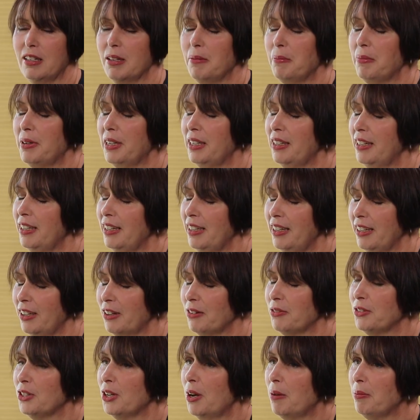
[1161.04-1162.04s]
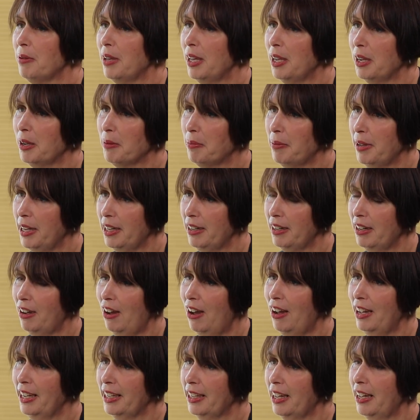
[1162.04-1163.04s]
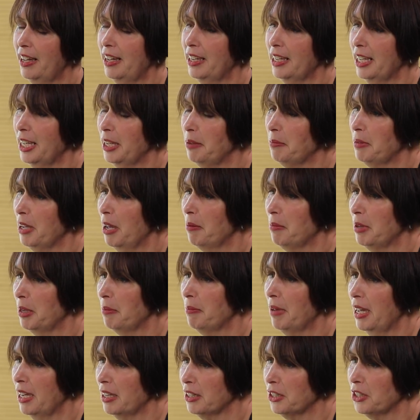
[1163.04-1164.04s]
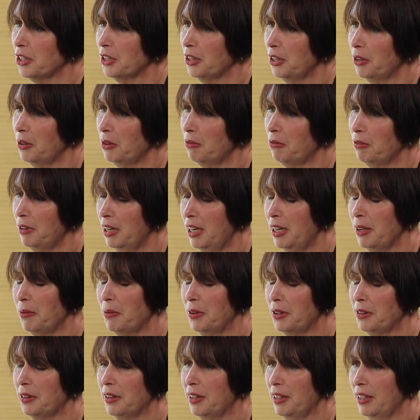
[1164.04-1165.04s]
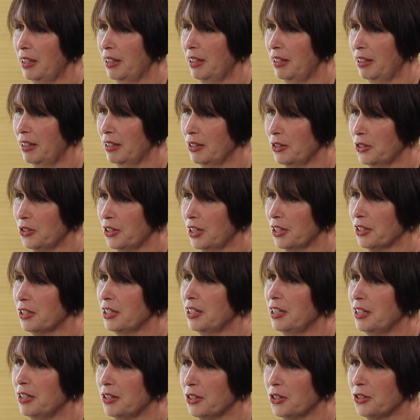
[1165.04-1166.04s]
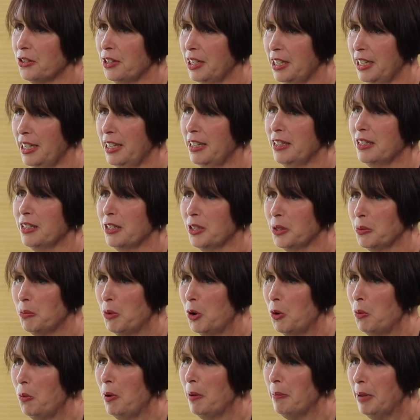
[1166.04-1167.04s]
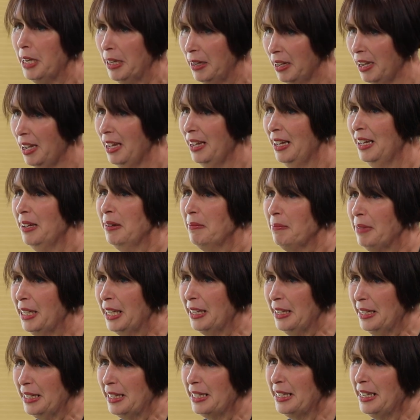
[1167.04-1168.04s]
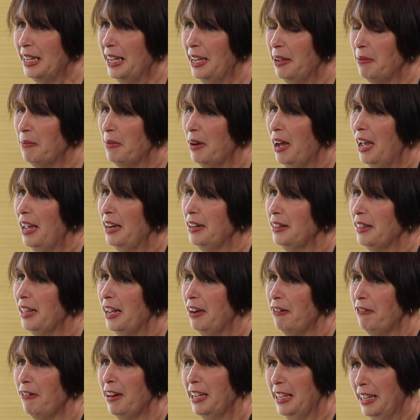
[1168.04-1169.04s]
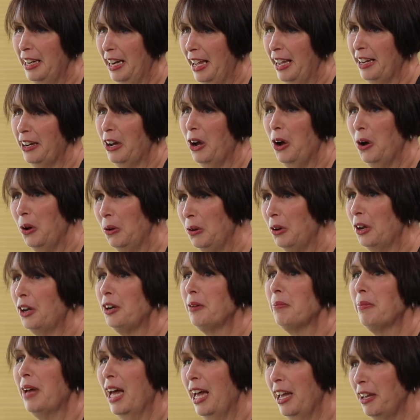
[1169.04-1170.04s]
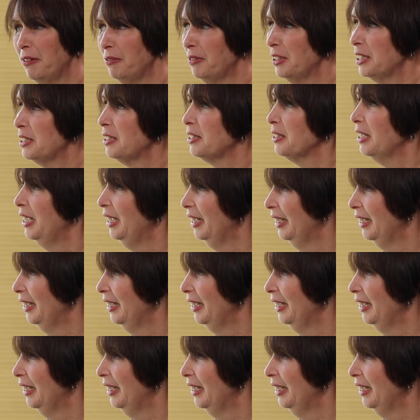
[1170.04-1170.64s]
completely off topic, topic, but I keep coming back to really what the construction industry needs is more women, because it might then regulate a whole lot of behaviours.